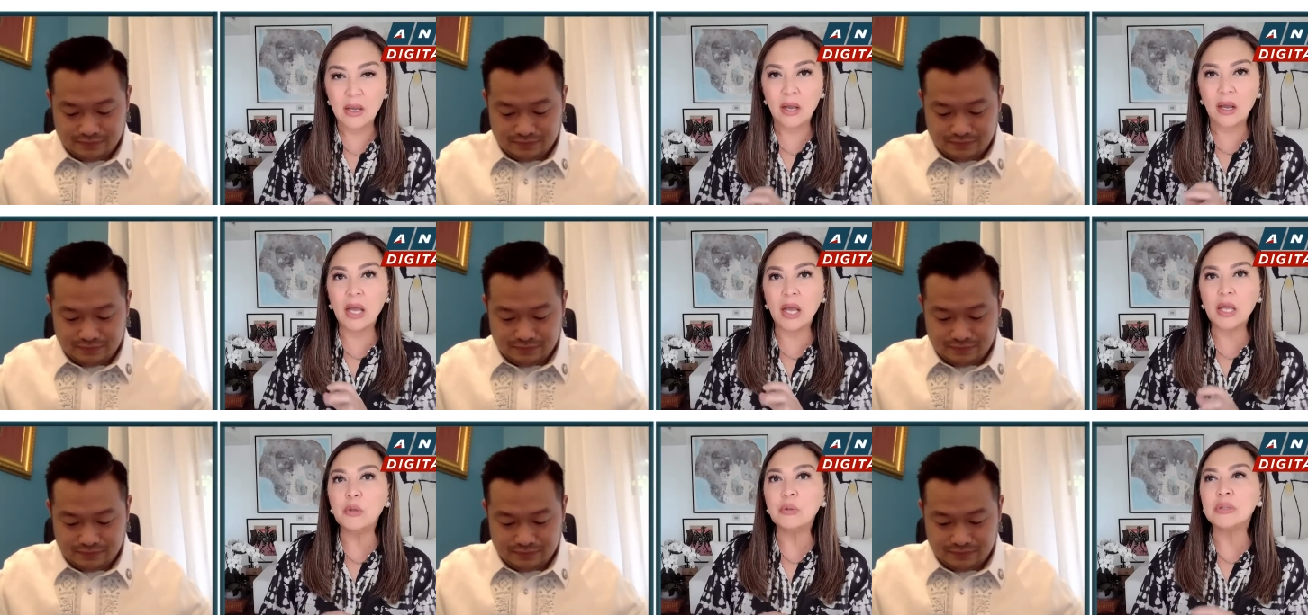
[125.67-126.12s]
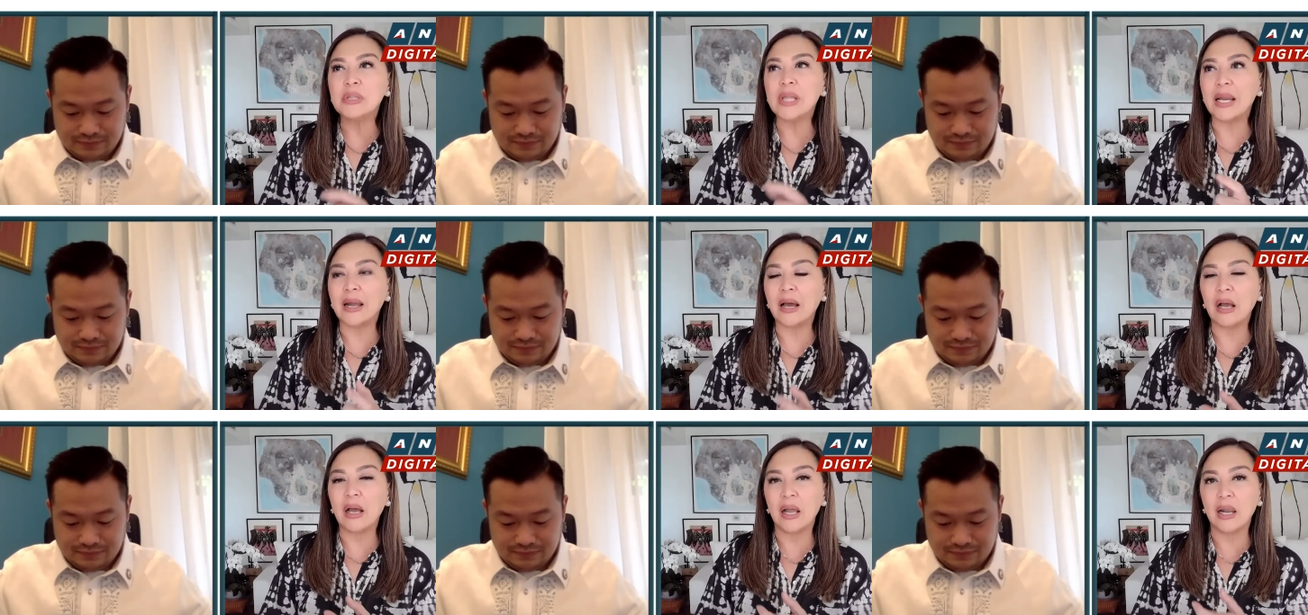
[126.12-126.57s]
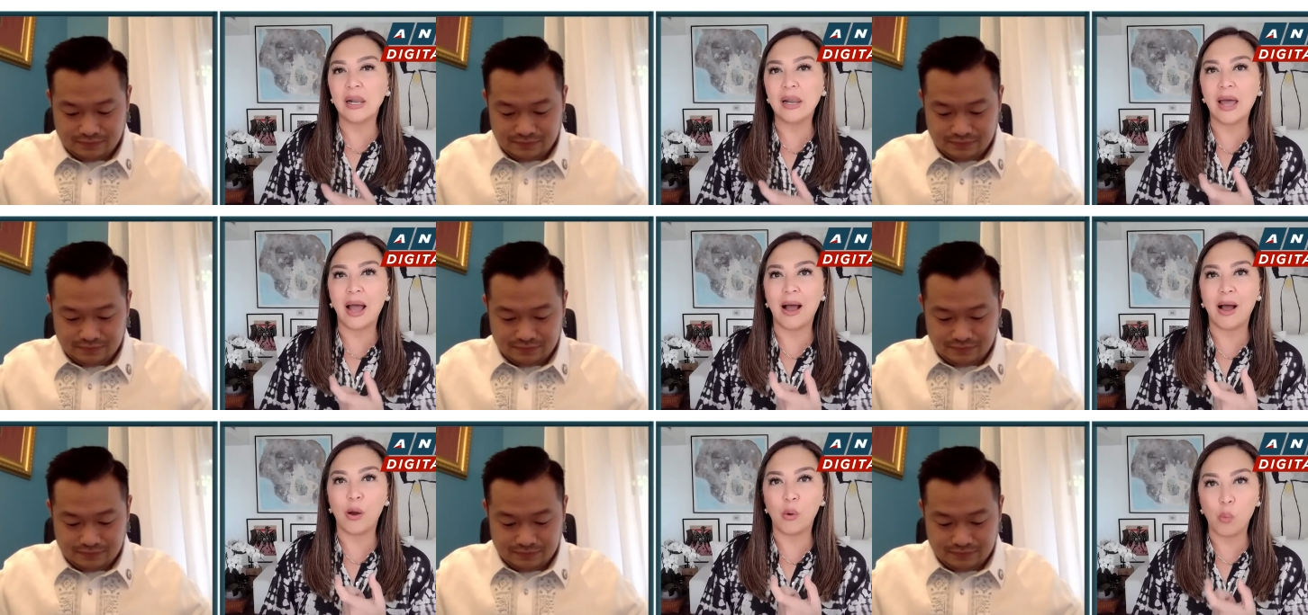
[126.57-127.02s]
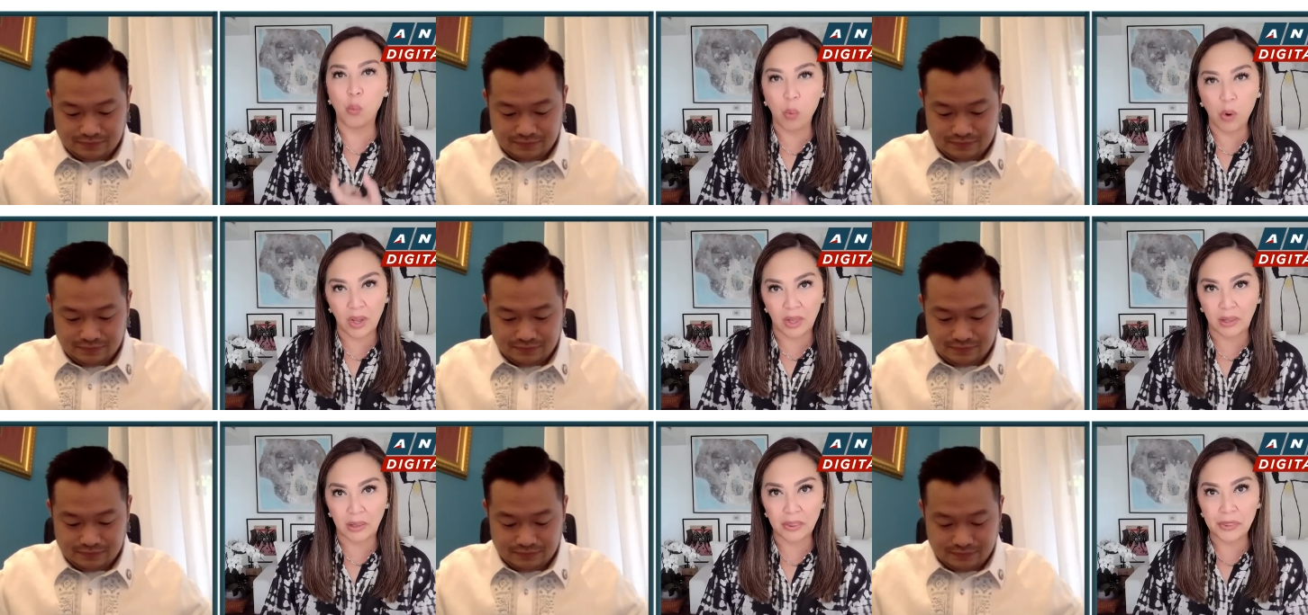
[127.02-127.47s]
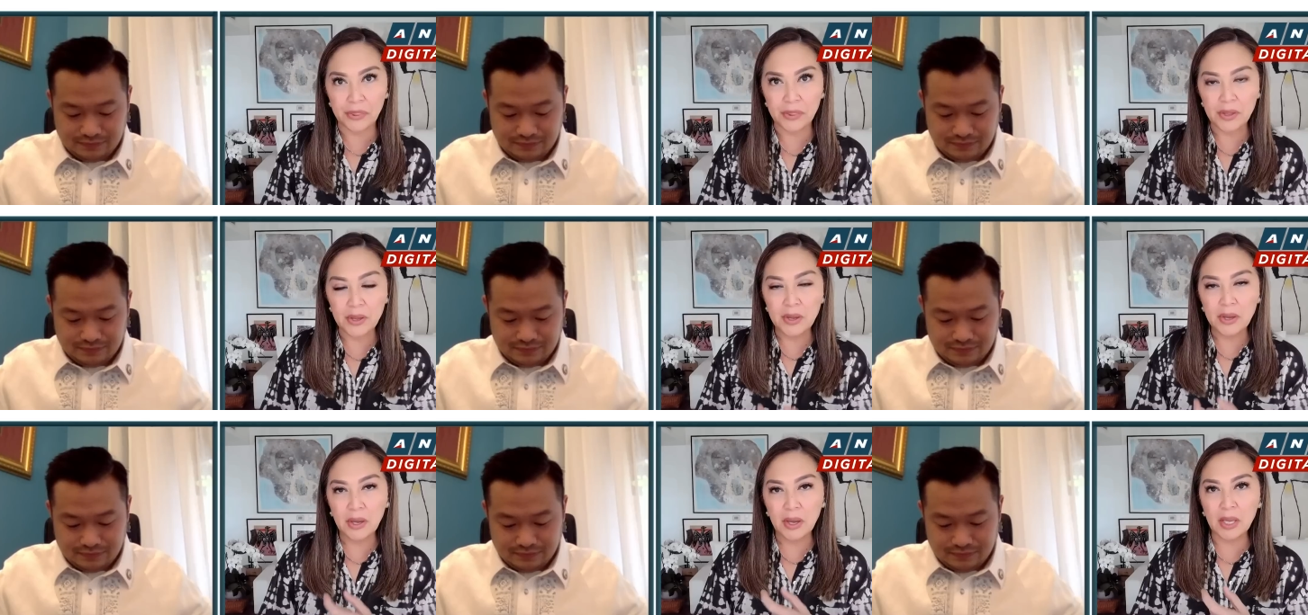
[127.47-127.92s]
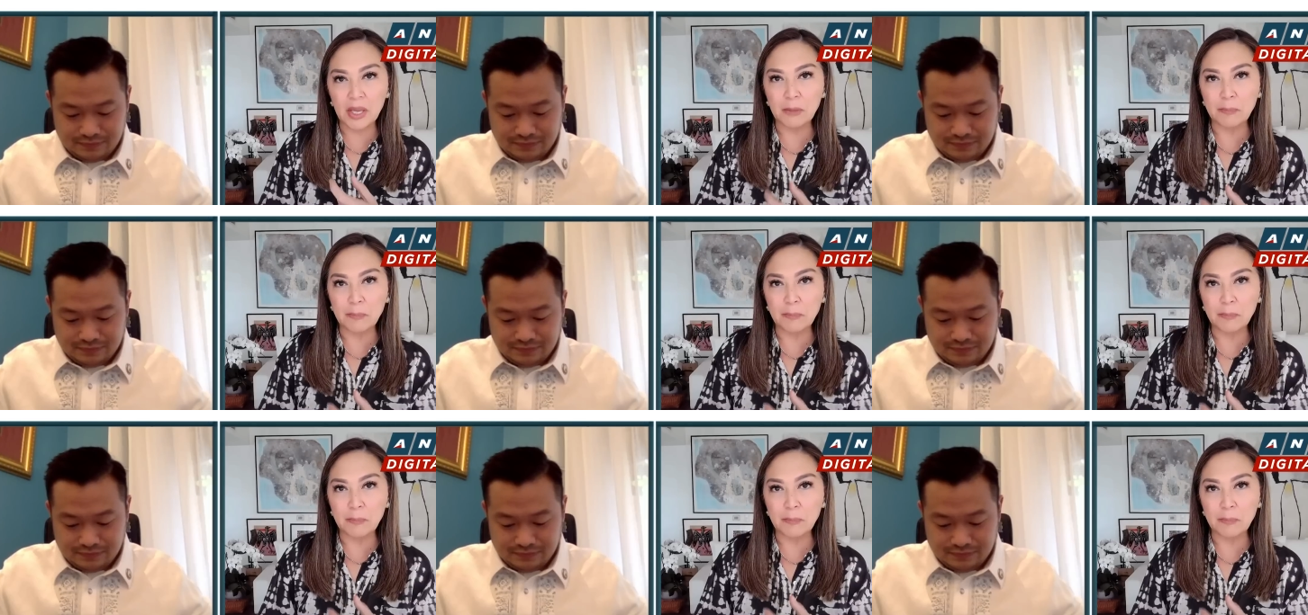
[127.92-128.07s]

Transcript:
Speaker 1: Ngayon tinanggal na ang wealth, it